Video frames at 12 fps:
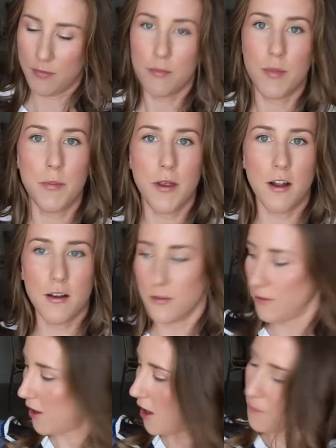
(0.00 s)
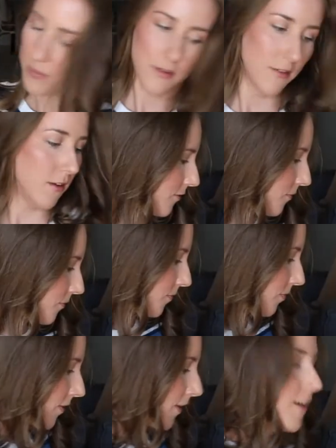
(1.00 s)
Prepare. Up.
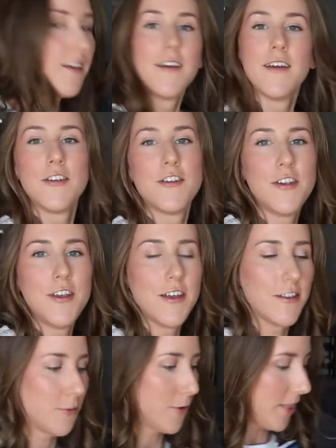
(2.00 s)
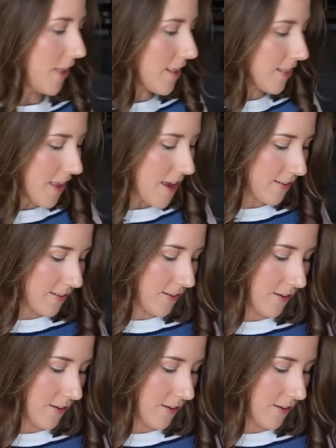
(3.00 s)
She is relentless.